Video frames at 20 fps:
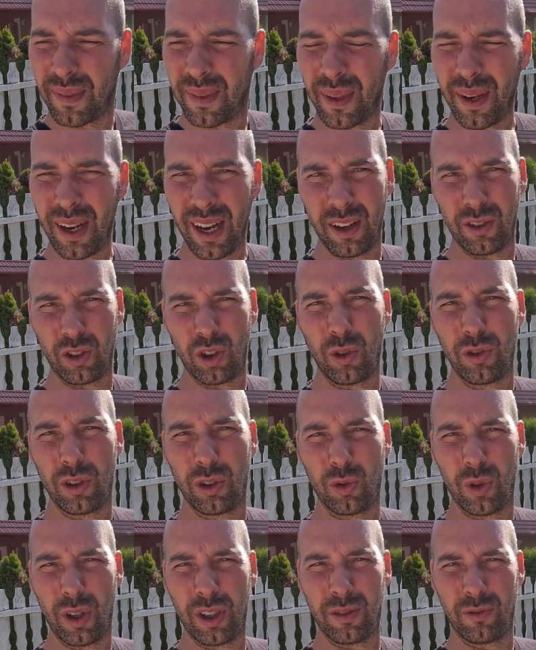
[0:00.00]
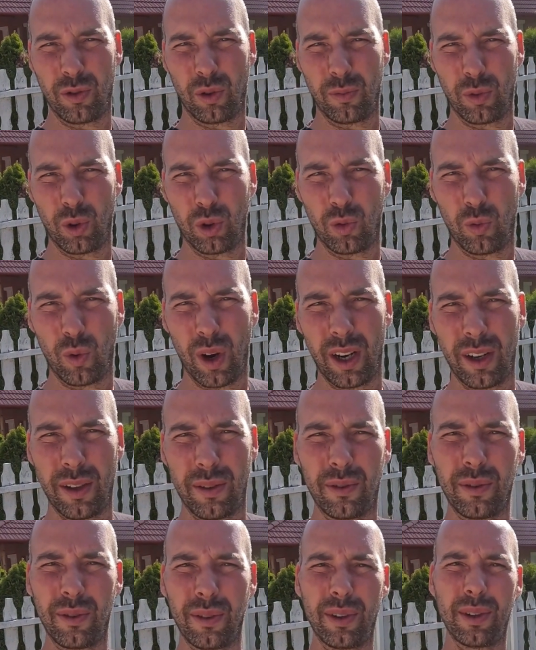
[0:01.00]
I chose a 24 volt one
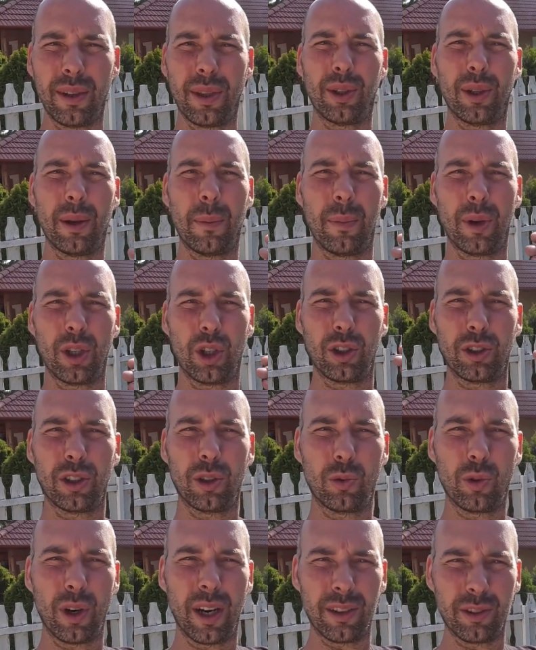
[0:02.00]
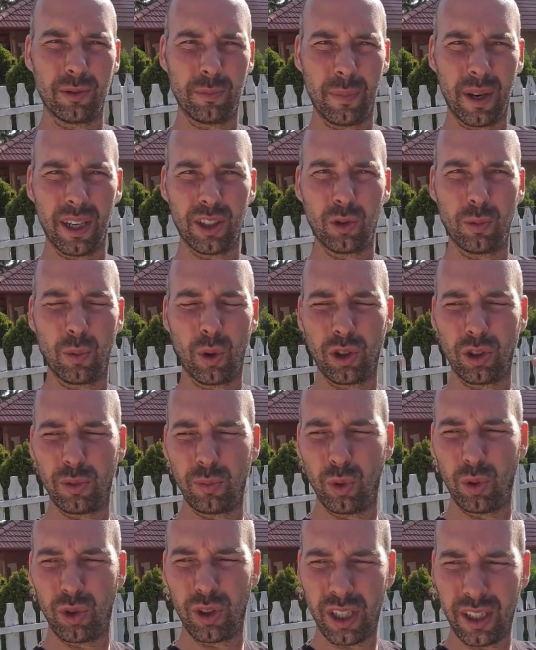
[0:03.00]
because it runs much more
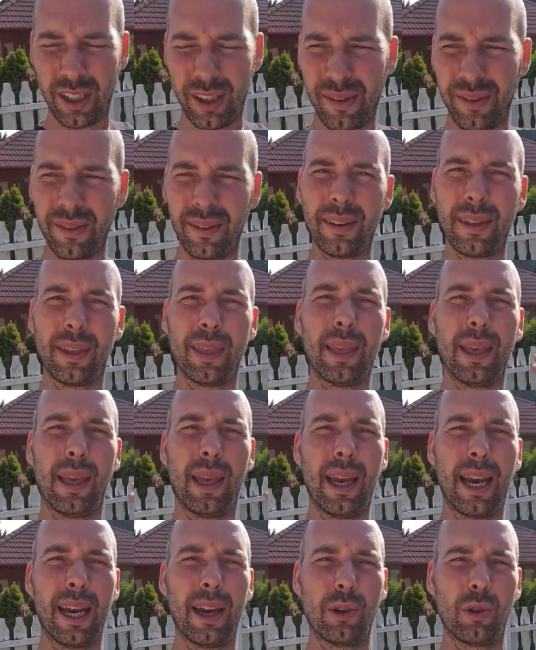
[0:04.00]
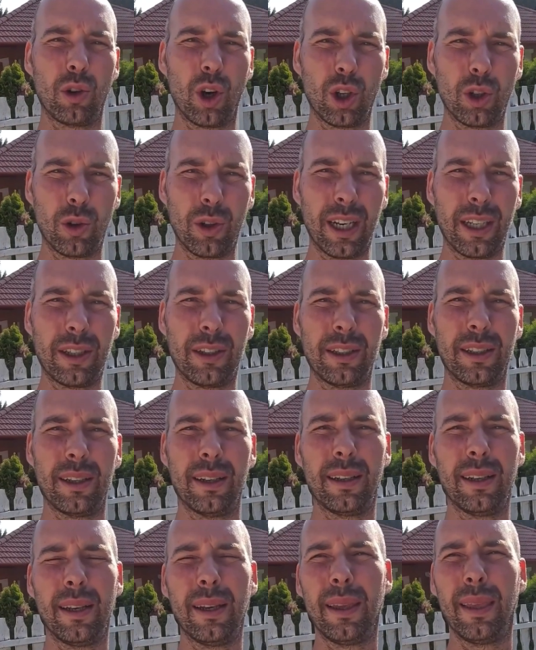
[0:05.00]
smoothly and tolerates
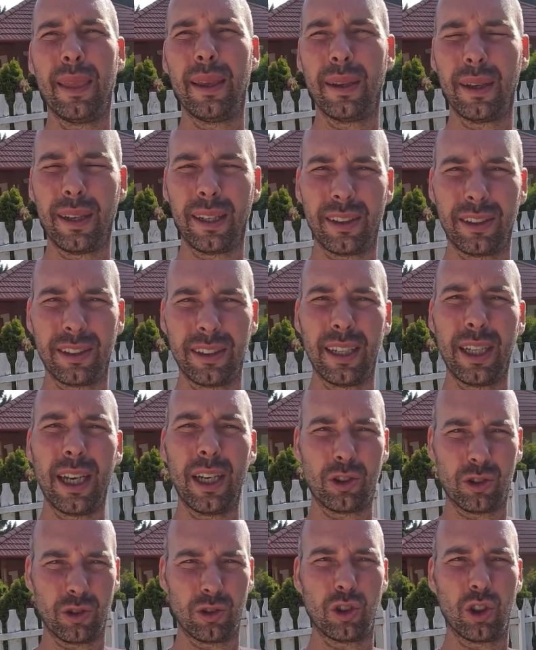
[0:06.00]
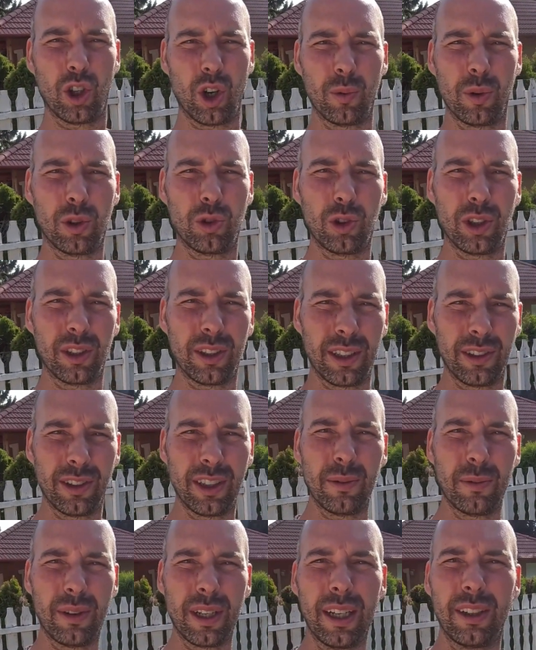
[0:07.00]
installation geometry that
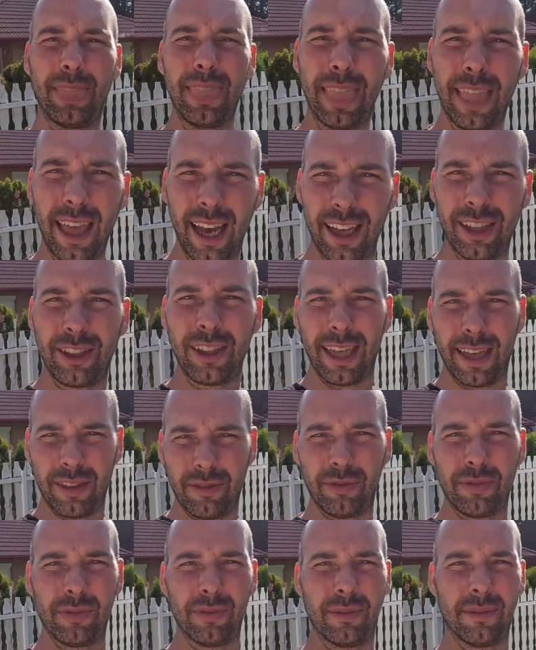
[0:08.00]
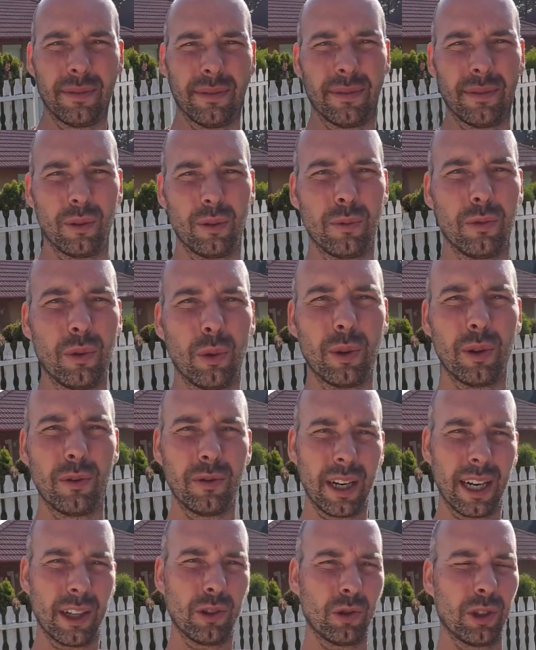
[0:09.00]
deviates slightly from the
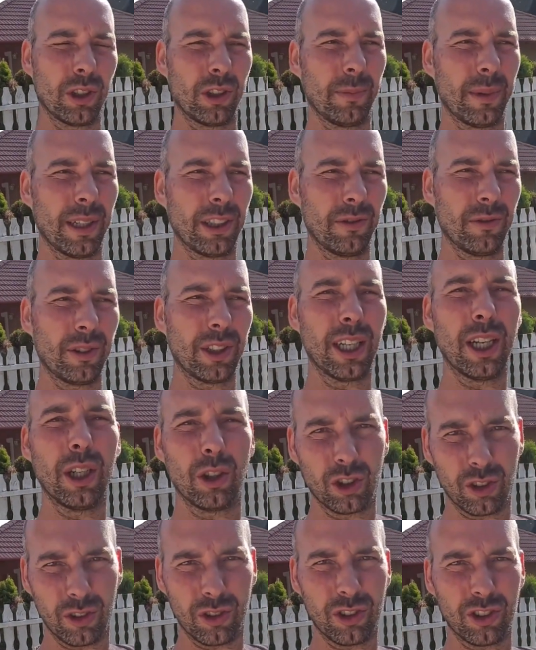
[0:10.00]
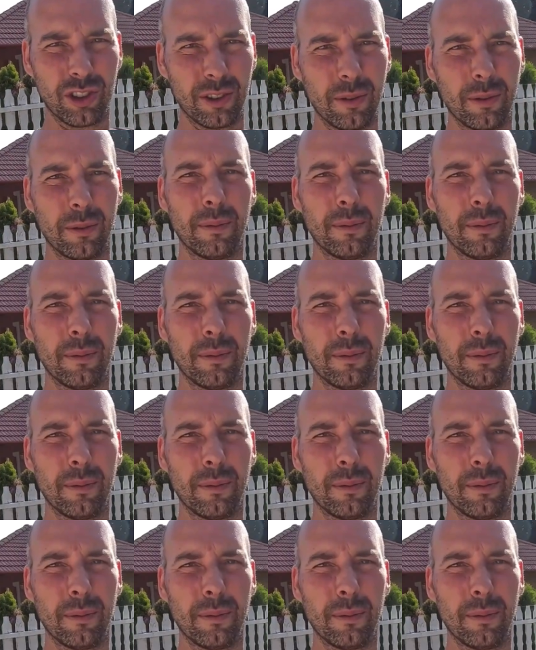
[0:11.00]
factory specifications.